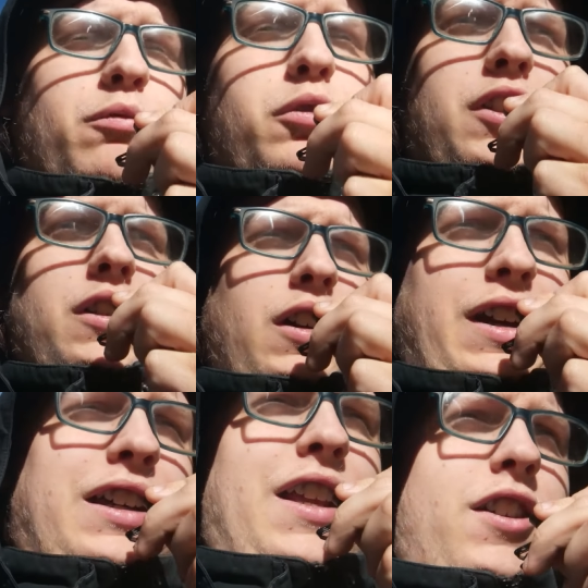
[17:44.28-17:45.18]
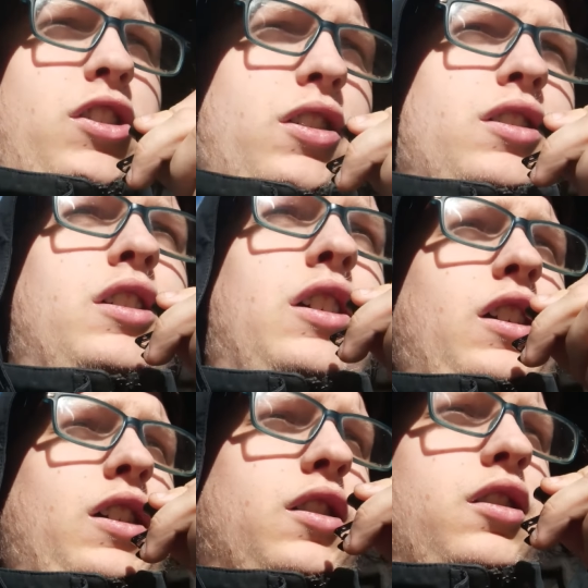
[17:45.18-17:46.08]
it was a tight connection.
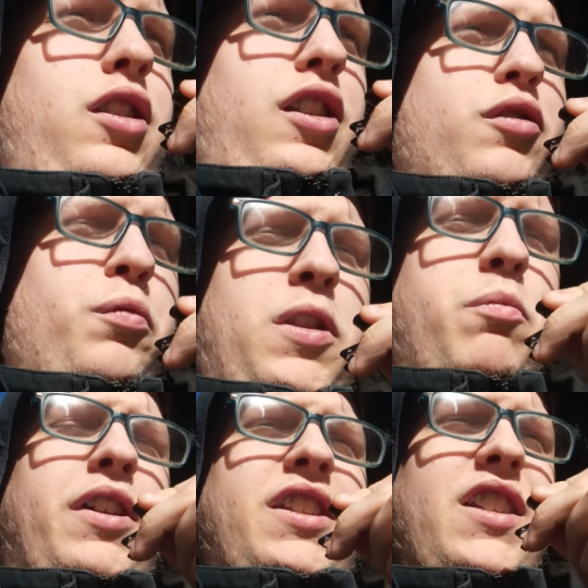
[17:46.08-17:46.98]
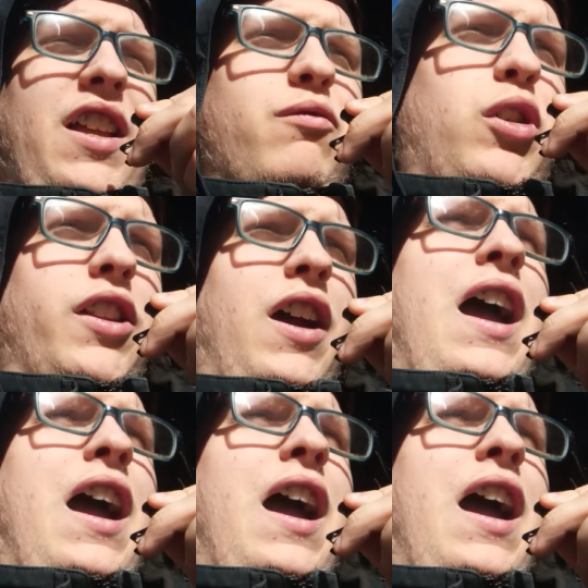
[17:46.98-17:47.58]
Uh, there's not many buses that run.